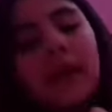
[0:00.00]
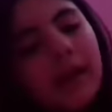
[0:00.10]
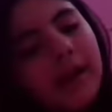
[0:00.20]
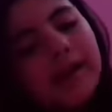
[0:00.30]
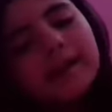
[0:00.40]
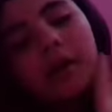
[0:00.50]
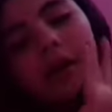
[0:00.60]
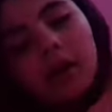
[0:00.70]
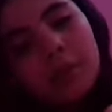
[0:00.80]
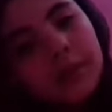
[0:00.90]
like, and
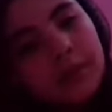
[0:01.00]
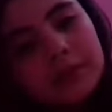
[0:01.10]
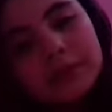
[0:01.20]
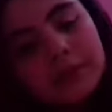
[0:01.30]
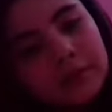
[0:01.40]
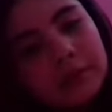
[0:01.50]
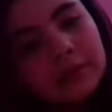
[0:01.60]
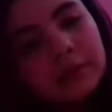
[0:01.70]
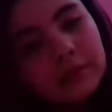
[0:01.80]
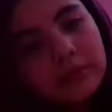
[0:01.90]
comment
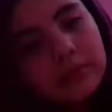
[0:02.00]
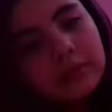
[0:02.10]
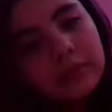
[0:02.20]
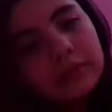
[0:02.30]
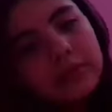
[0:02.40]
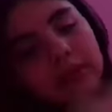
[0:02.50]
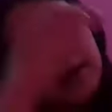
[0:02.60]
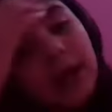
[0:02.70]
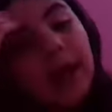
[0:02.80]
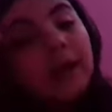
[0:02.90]

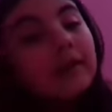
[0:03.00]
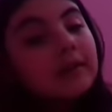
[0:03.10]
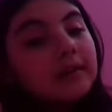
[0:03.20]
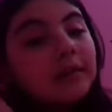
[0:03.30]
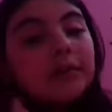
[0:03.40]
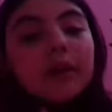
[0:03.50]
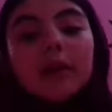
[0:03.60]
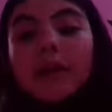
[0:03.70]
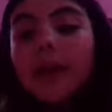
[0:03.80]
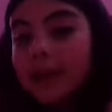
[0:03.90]
and I'll see you
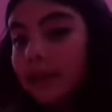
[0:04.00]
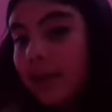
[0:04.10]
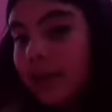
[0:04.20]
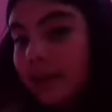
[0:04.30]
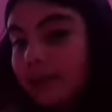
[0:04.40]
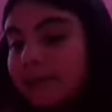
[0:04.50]
all in the next video.